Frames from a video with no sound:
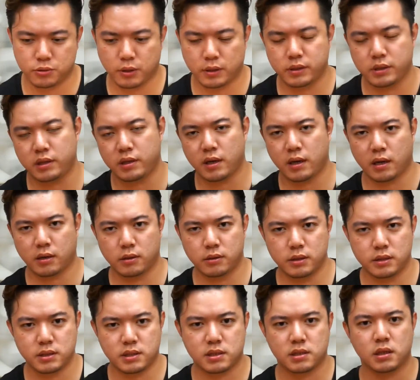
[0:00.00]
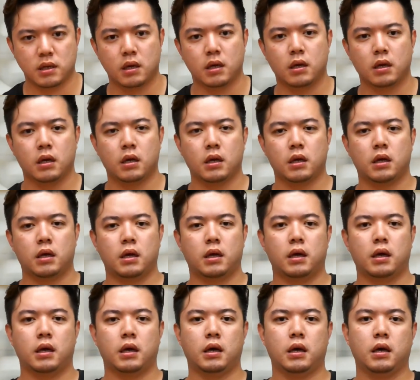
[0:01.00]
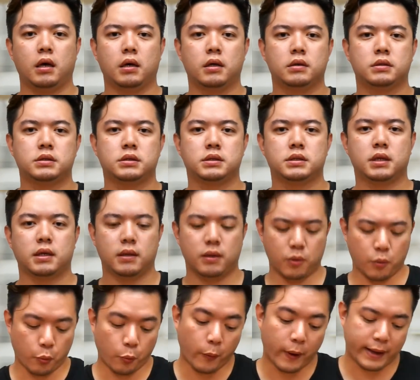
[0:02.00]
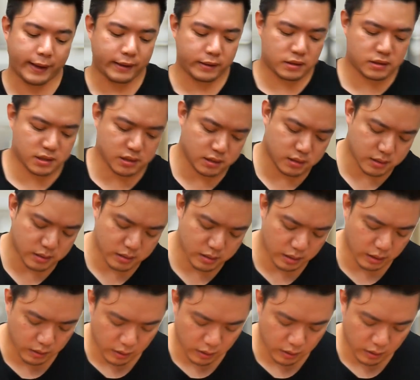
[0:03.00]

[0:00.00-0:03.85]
20 hours. And the weight, the